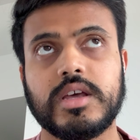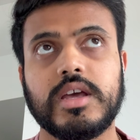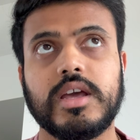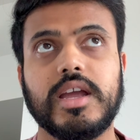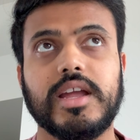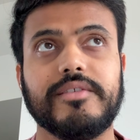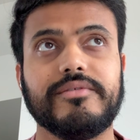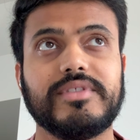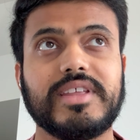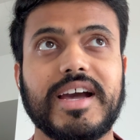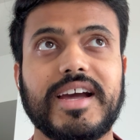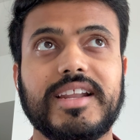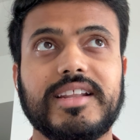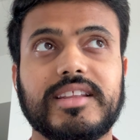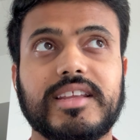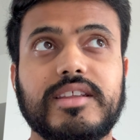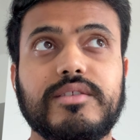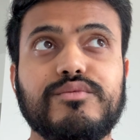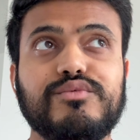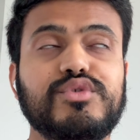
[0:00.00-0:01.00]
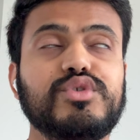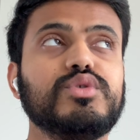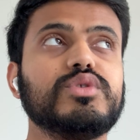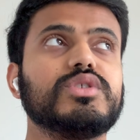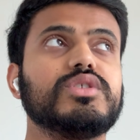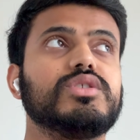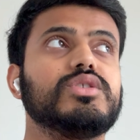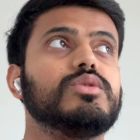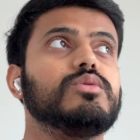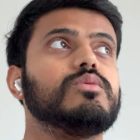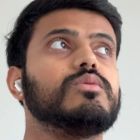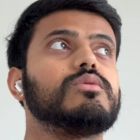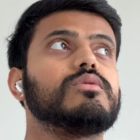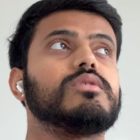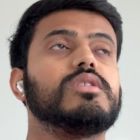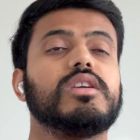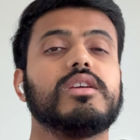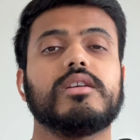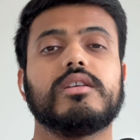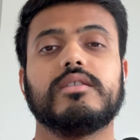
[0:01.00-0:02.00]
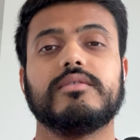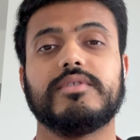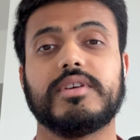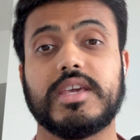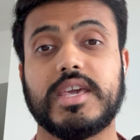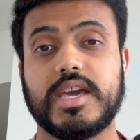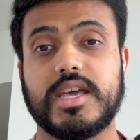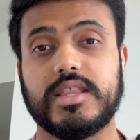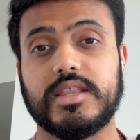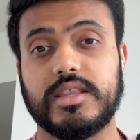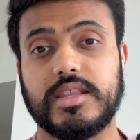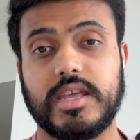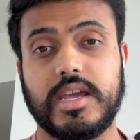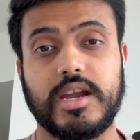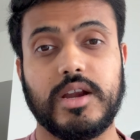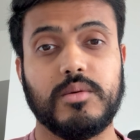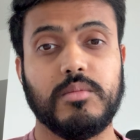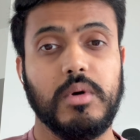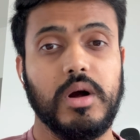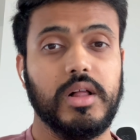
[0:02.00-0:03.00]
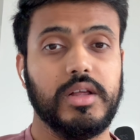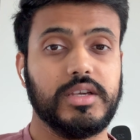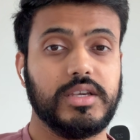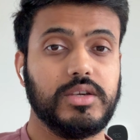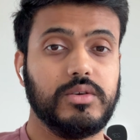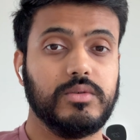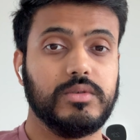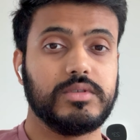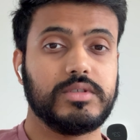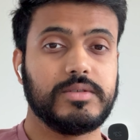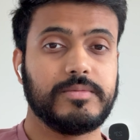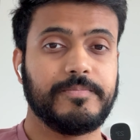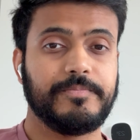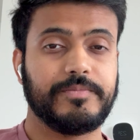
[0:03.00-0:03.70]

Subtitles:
And if that confuses you, think of, again, the air molecules.